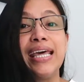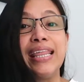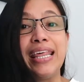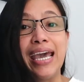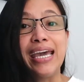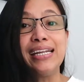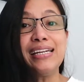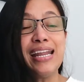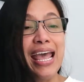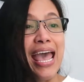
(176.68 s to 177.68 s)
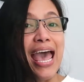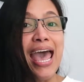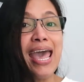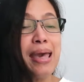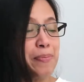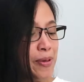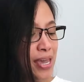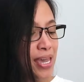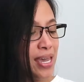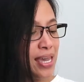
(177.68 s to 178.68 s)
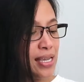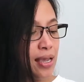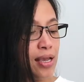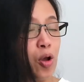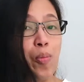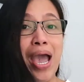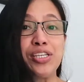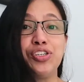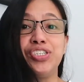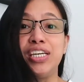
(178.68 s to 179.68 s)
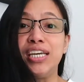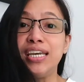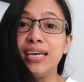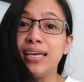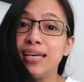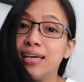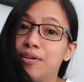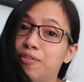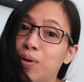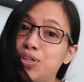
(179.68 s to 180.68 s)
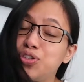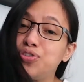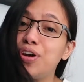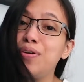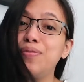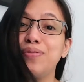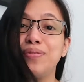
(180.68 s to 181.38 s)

Then happy, go back to D, one stroke.